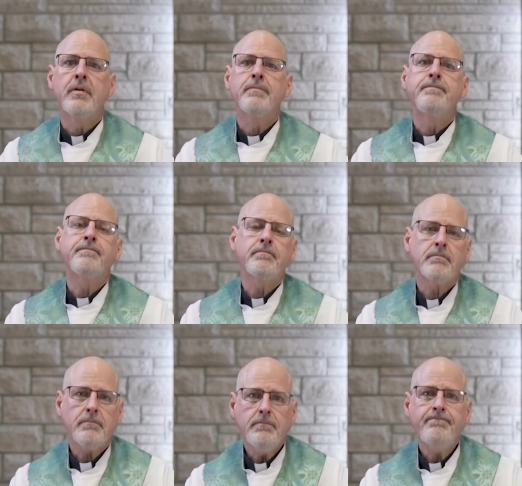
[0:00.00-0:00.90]

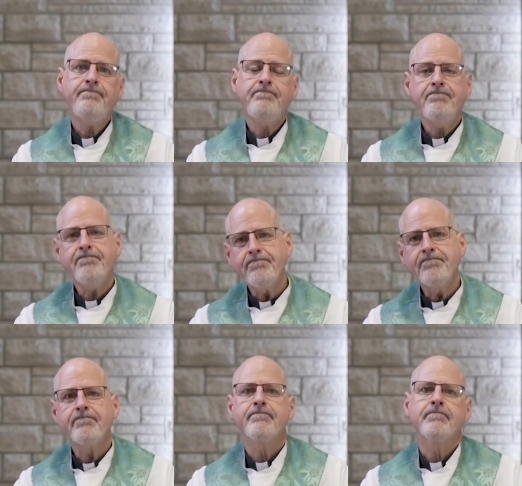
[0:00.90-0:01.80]

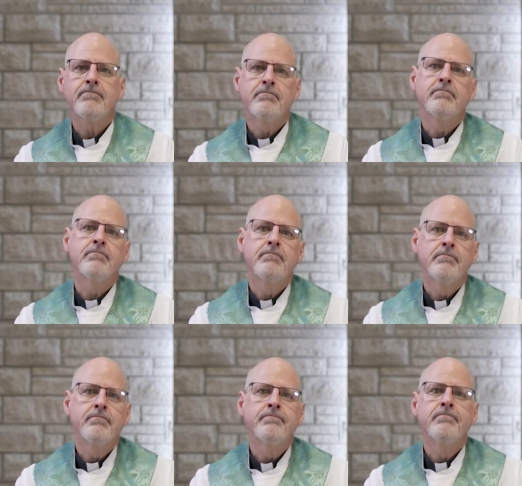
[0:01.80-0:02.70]

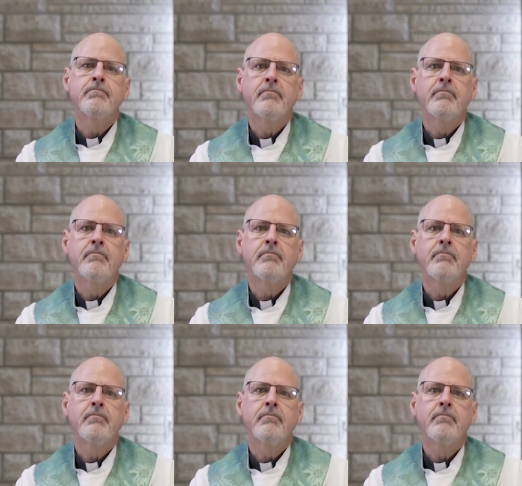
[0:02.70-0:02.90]
(silence)